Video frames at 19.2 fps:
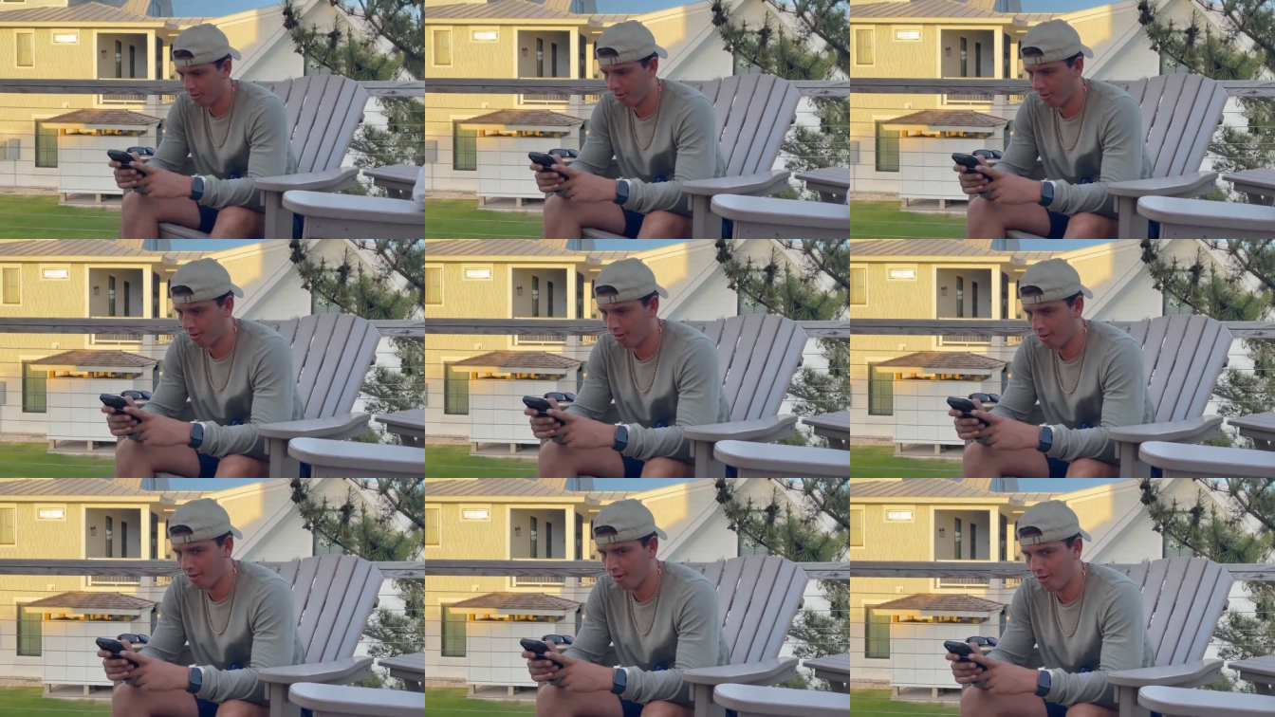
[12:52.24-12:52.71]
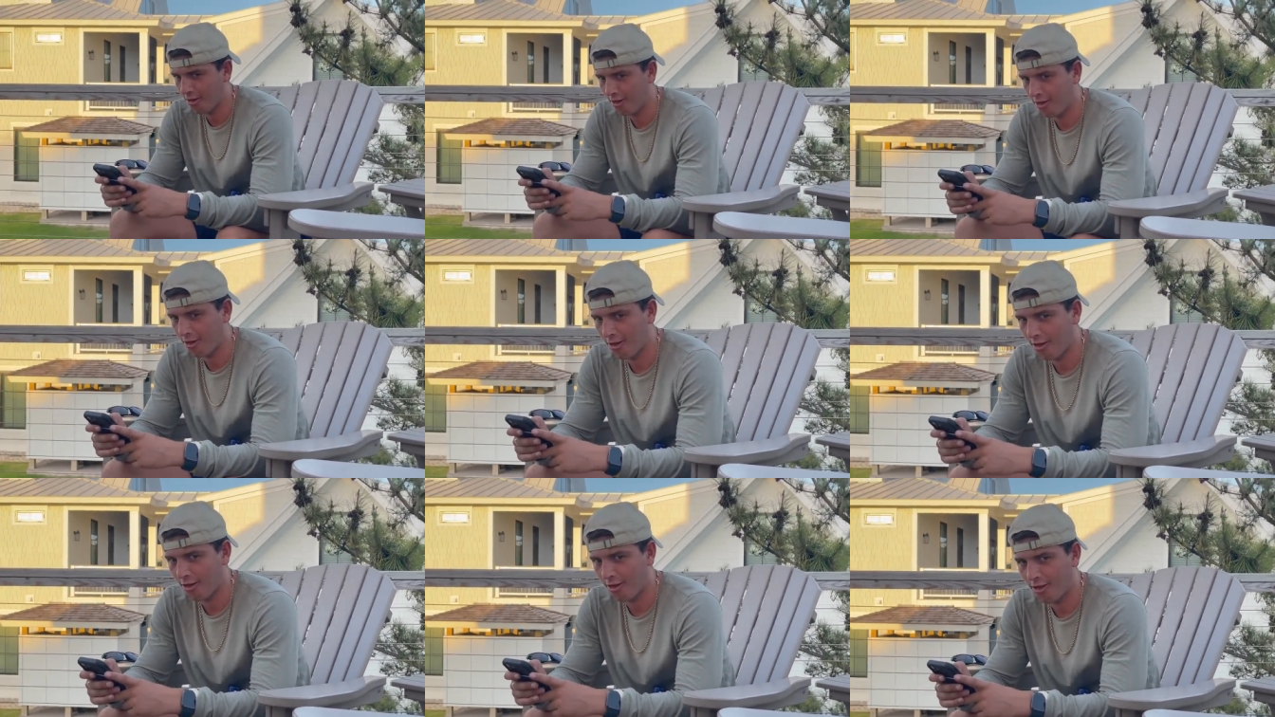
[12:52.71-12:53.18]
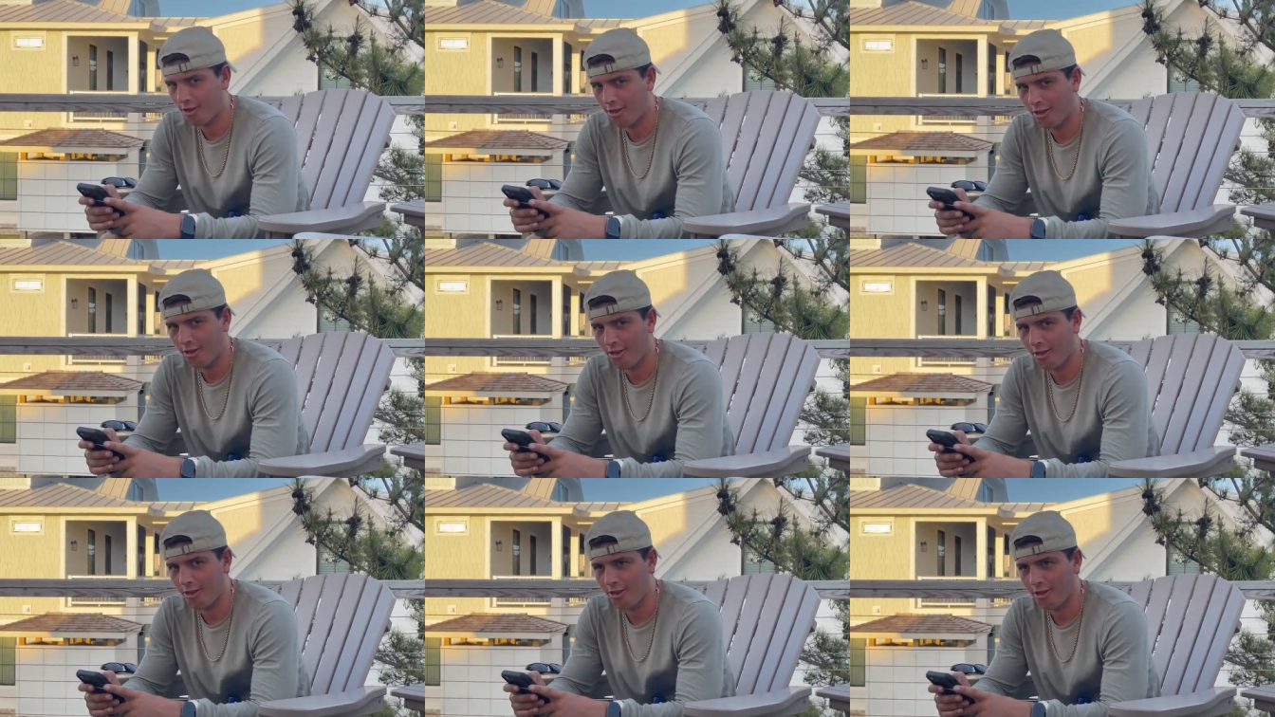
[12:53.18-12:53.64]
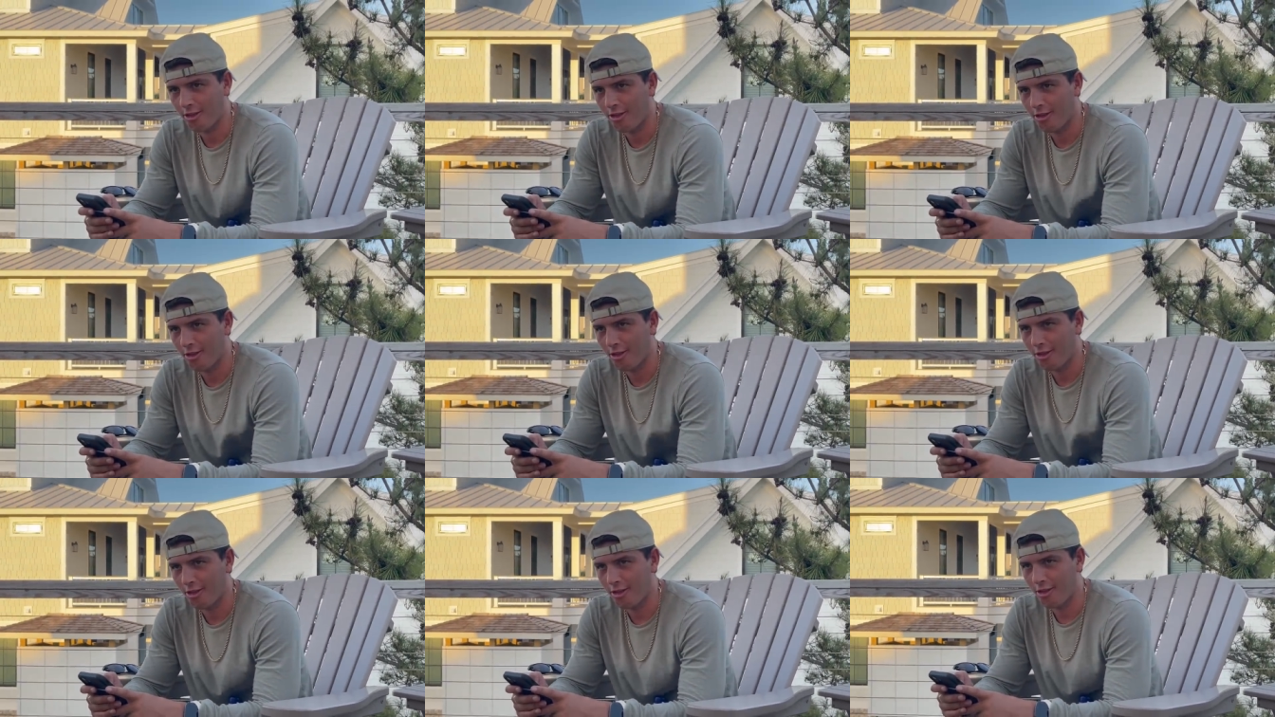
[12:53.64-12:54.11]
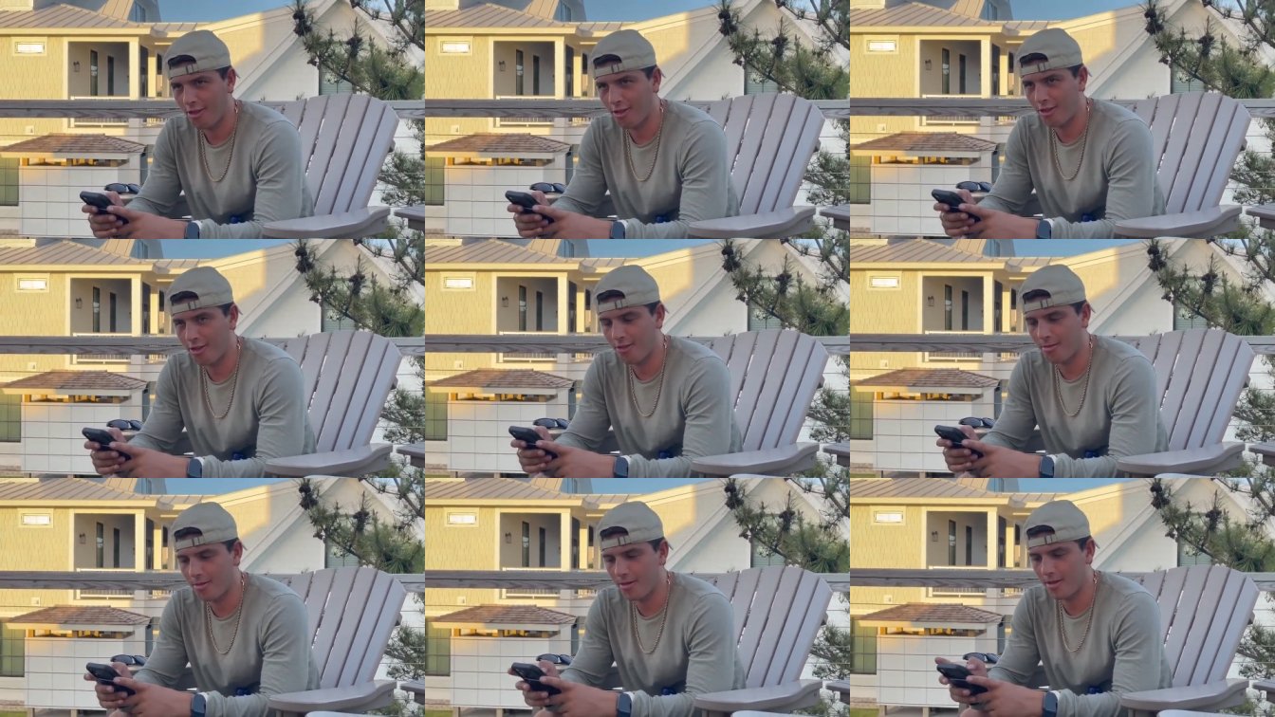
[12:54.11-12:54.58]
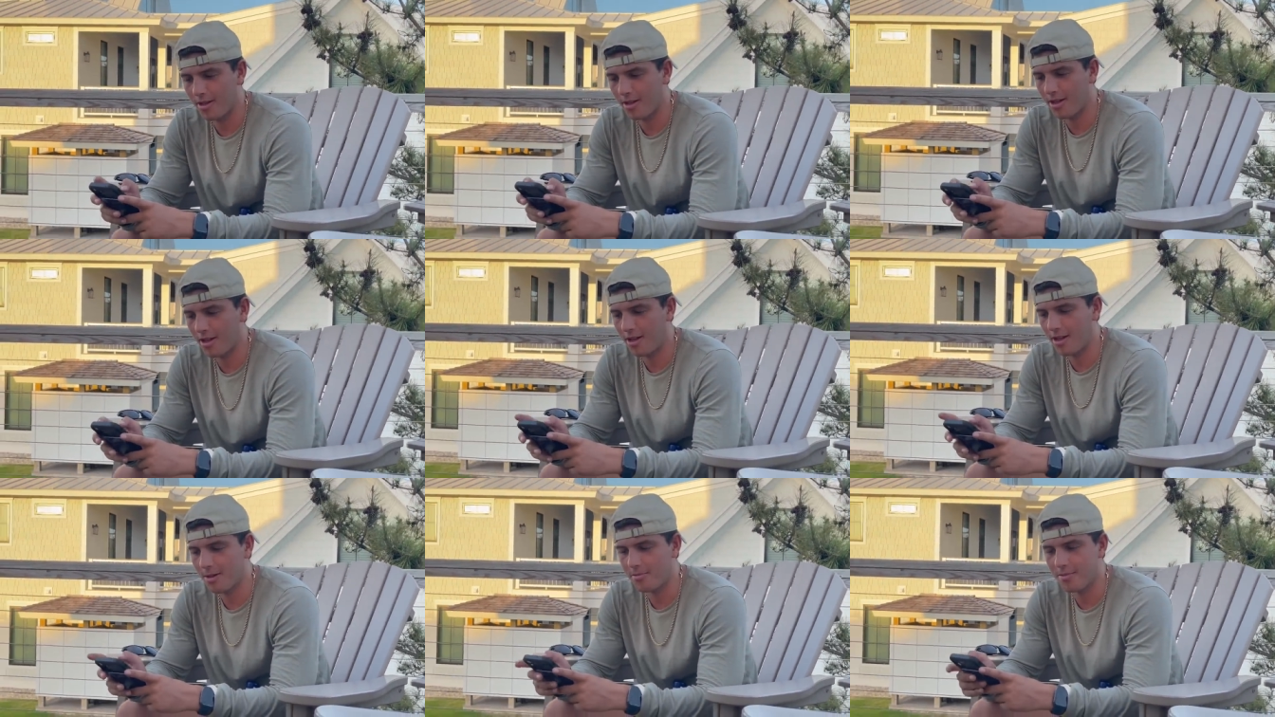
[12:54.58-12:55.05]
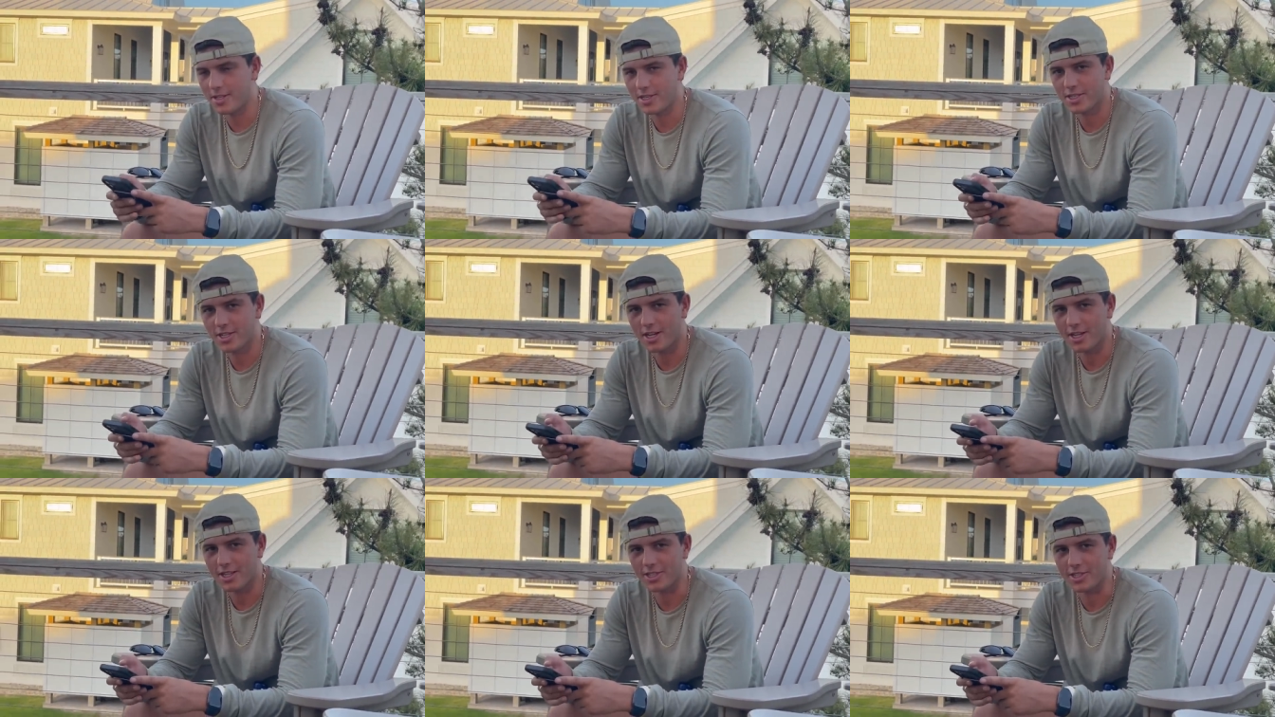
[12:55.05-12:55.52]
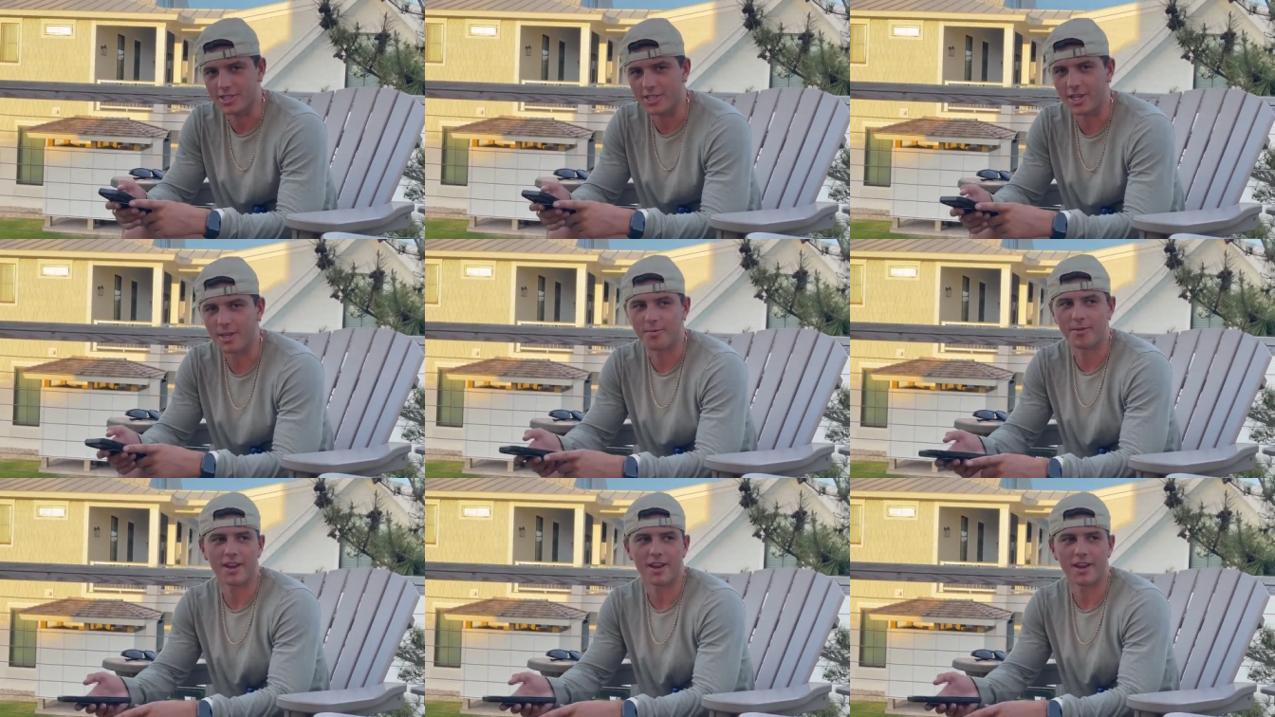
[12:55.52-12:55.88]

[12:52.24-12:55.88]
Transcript: are you going to get? You're going to make your uh, the chocolate chip.